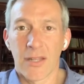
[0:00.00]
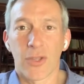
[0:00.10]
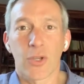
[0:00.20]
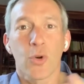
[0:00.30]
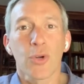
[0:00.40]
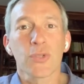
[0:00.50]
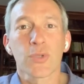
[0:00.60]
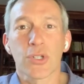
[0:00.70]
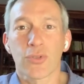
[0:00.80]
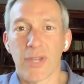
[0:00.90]
The course
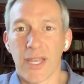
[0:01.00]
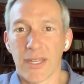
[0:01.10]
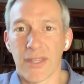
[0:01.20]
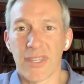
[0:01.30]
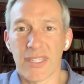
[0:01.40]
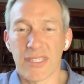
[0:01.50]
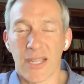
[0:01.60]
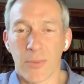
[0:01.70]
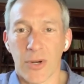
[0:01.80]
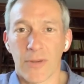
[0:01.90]
was created this
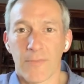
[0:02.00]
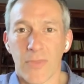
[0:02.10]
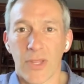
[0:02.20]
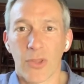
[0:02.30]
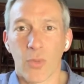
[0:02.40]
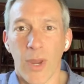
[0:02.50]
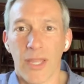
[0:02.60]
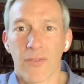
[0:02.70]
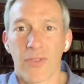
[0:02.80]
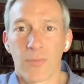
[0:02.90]
summer in the
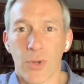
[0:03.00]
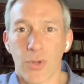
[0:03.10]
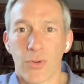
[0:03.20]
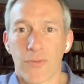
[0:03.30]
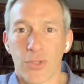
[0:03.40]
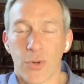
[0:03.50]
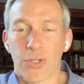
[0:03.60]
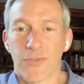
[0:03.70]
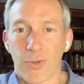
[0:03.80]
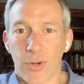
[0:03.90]
wake of the murder of
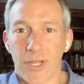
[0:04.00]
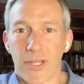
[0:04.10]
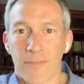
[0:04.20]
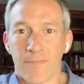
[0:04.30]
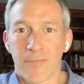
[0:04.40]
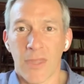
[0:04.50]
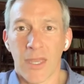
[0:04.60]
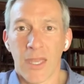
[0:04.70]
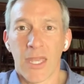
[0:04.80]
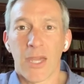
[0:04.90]
George Floyd.
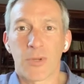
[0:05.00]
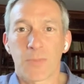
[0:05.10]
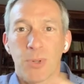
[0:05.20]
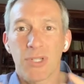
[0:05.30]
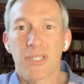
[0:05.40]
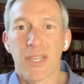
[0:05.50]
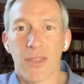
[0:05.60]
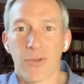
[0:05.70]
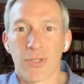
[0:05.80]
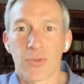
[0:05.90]
It was put
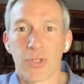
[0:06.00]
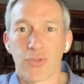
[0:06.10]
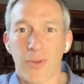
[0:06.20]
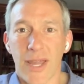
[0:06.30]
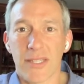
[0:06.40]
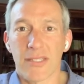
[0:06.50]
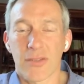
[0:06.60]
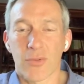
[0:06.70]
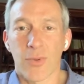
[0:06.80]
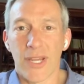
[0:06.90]
together to address
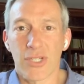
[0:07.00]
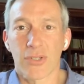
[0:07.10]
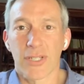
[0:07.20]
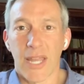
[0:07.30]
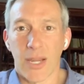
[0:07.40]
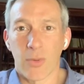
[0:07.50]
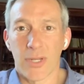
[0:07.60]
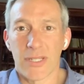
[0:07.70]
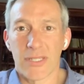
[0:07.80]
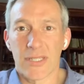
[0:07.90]
the racial
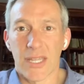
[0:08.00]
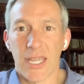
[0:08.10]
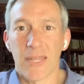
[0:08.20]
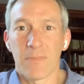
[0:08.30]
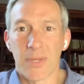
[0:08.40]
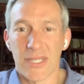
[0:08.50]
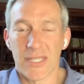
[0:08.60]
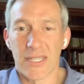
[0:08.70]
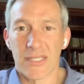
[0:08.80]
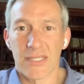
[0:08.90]
inequities in
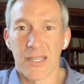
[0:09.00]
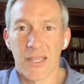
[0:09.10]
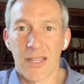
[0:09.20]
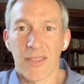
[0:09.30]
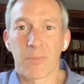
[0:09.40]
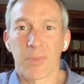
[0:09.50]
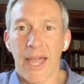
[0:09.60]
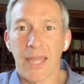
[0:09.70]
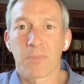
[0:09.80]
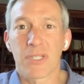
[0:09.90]
business that
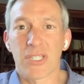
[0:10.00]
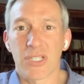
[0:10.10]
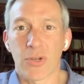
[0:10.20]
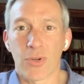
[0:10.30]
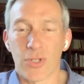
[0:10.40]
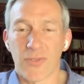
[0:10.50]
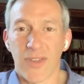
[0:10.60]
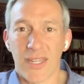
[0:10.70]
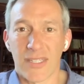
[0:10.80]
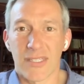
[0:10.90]
Black business owners
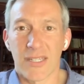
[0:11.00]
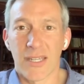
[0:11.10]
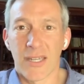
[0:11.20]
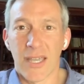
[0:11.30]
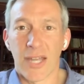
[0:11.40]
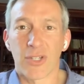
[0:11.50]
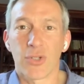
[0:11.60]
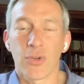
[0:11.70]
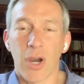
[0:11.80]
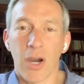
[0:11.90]
face and to
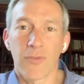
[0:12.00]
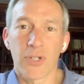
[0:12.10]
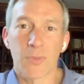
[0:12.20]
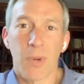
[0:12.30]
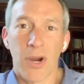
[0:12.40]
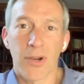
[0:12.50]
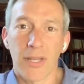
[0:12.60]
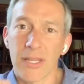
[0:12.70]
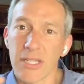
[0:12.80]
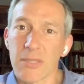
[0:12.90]
do Harvard's part
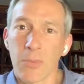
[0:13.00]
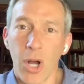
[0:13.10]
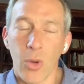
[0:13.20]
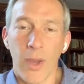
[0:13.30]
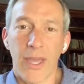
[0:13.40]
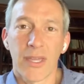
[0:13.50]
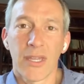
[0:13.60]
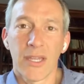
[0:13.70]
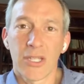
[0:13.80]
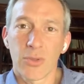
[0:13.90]
in a small way
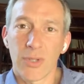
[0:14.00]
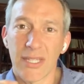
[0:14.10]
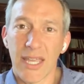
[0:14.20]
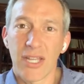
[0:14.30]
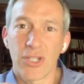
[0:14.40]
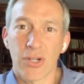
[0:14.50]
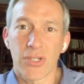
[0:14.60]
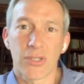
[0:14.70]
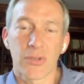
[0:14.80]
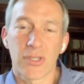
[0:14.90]
to engage our
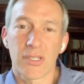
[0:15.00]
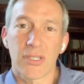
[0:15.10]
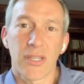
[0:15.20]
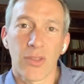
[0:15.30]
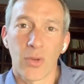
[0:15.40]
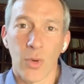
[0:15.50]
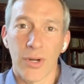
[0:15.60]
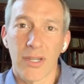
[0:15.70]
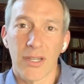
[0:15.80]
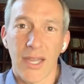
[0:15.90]
students in the
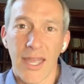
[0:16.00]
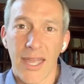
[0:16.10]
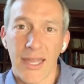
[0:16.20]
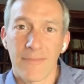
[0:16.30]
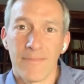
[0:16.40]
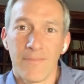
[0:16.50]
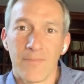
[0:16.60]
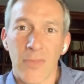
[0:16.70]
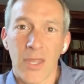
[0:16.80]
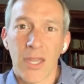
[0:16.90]
work ahead.
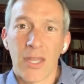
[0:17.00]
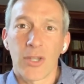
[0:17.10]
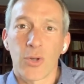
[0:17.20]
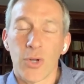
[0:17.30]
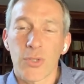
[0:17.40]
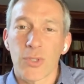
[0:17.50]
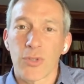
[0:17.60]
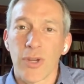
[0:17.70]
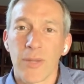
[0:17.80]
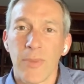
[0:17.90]
The course was
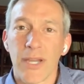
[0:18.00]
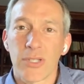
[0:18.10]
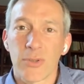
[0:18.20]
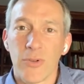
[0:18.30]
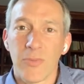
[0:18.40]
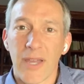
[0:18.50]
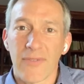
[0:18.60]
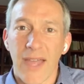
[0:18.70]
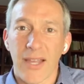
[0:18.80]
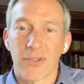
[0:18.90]
created by two of my
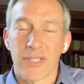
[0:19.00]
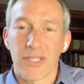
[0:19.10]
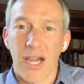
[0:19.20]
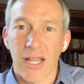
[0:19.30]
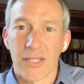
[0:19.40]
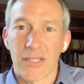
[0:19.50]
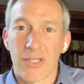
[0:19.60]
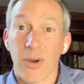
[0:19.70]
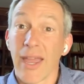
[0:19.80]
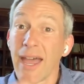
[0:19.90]
faculty colleagues
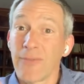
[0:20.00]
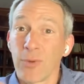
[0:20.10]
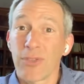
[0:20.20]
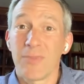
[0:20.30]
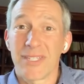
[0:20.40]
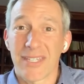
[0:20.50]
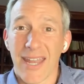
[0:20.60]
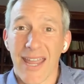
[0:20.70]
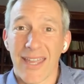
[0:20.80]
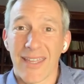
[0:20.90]
who I have with me
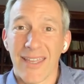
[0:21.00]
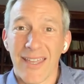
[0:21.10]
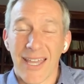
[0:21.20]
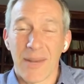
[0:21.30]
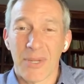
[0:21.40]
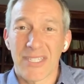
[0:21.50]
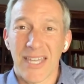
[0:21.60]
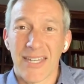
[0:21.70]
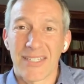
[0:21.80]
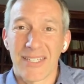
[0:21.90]
today, and I'm
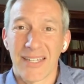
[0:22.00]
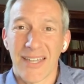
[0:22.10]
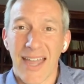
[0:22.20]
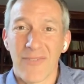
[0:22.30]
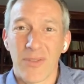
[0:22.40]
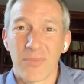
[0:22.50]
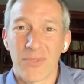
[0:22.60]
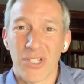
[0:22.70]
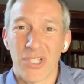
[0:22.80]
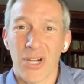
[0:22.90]
excited to have them
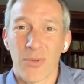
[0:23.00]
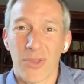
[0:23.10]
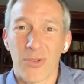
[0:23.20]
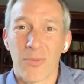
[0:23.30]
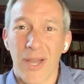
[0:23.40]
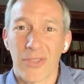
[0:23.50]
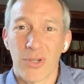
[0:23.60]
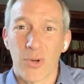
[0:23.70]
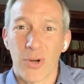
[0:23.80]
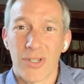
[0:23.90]
to share with you about the
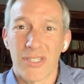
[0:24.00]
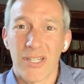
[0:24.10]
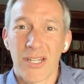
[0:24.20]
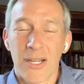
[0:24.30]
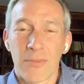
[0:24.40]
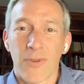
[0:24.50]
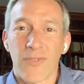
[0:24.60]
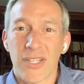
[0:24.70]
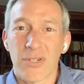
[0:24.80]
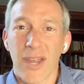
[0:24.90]
course,
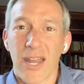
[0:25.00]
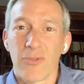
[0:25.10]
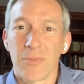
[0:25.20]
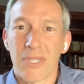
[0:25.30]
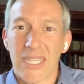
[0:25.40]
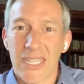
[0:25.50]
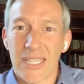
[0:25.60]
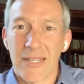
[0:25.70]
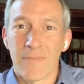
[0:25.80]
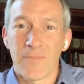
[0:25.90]
Professor Henry
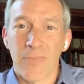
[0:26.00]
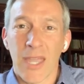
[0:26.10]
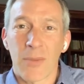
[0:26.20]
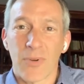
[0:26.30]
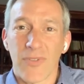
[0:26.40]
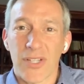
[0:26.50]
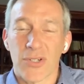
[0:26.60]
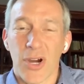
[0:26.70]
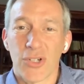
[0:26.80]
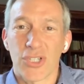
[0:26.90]
McGee and
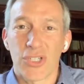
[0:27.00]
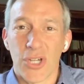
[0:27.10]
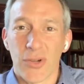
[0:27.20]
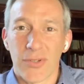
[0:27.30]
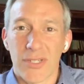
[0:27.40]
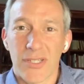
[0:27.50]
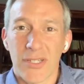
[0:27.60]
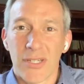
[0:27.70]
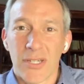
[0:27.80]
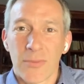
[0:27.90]
Professor Archie Jones.
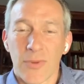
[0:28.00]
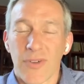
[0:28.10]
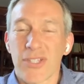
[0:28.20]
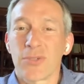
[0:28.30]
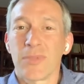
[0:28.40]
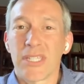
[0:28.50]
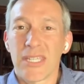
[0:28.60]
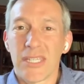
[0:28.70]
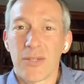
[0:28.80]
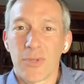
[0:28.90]
Professor
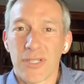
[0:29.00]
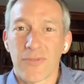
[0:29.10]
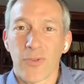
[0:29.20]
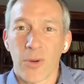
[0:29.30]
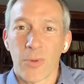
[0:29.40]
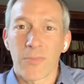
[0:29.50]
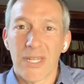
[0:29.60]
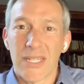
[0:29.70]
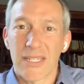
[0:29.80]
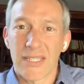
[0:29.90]
McGee was a former
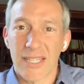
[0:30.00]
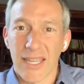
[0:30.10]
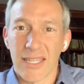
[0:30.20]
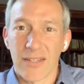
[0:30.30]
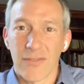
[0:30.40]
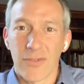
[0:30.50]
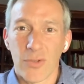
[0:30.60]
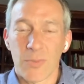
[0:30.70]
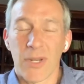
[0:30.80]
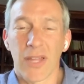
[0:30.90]
media executive
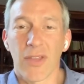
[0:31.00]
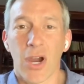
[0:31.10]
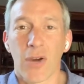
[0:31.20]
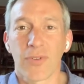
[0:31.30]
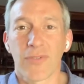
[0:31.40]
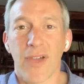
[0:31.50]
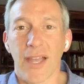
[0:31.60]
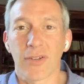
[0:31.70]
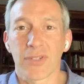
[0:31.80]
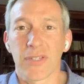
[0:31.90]
who's been on the Harvard
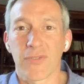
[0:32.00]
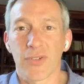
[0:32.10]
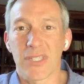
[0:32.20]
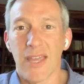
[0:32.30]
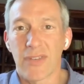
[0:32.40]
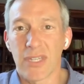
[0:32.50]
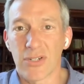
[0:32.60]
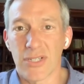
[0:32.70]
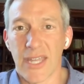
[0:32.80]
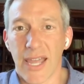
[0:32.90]
faculty for seven
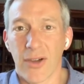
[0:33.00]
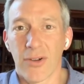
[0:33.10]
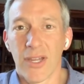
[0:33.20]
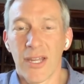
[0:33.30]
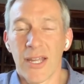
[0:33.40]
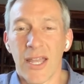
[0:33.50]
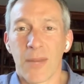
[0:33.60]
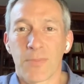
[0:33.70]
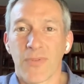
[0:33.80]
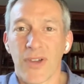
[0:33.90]
years now,
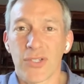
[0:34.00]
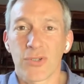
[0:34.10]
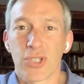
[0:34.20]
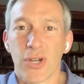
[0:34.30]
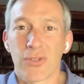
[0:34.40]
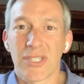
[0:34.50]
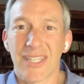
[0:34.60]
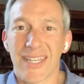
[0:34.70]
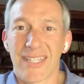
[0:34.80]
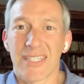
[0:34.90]
and Professor Jones is
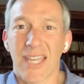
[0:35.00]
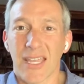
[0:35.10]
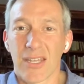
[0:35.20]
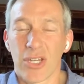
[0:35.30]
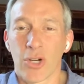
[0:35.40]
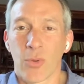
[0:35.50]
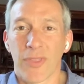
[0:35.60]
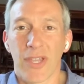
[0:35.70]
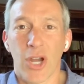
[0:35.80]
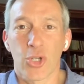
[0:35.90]
in his second year with
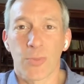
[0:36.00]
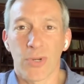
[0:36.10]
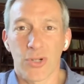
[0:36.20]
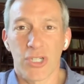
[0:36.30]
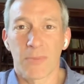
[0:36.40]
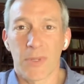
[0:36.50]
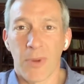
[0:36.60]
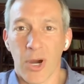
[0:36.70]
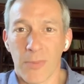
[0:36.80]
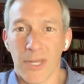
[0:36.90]
the Entrepreneurship
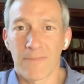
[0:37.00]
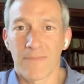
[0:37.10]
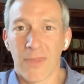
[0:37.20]
Department